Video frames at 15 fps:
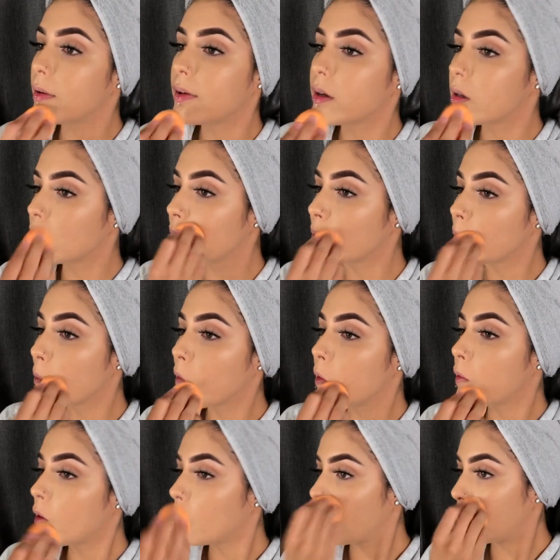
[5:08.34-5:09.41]
areas
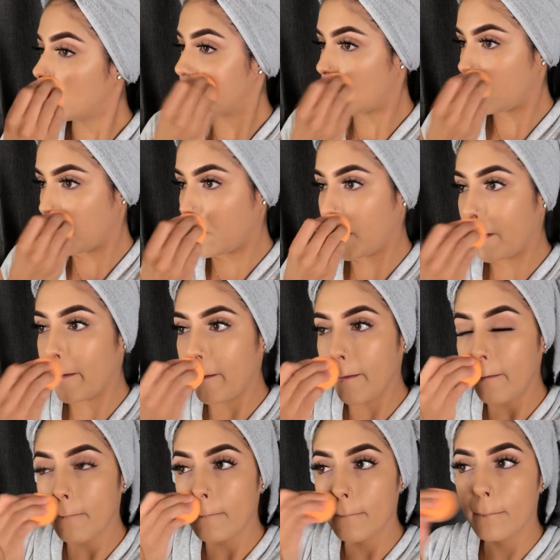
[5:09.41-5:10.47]
that I didn't
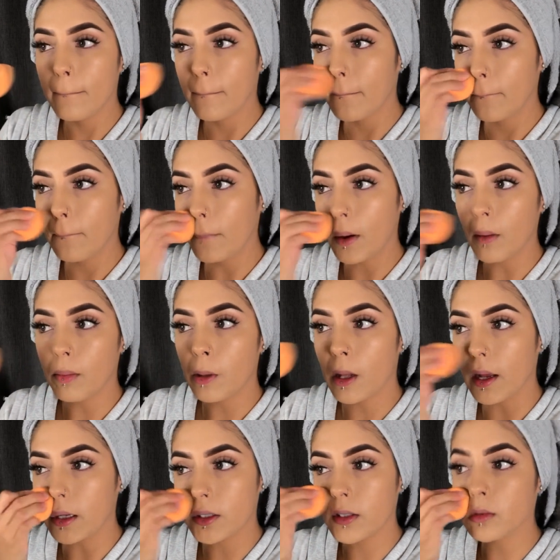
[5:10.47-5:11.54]

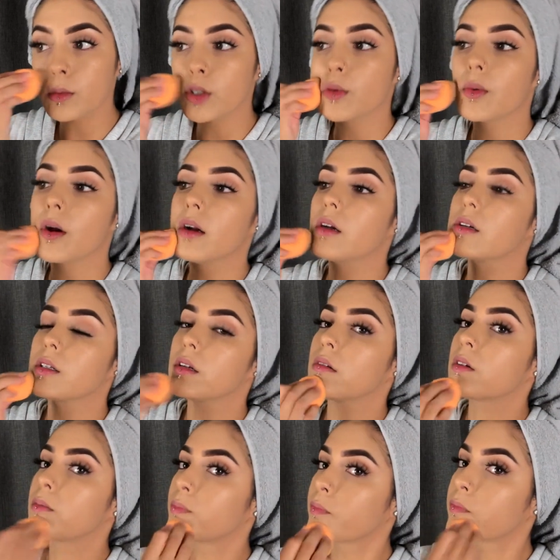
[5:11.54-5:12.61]
apply too much product on.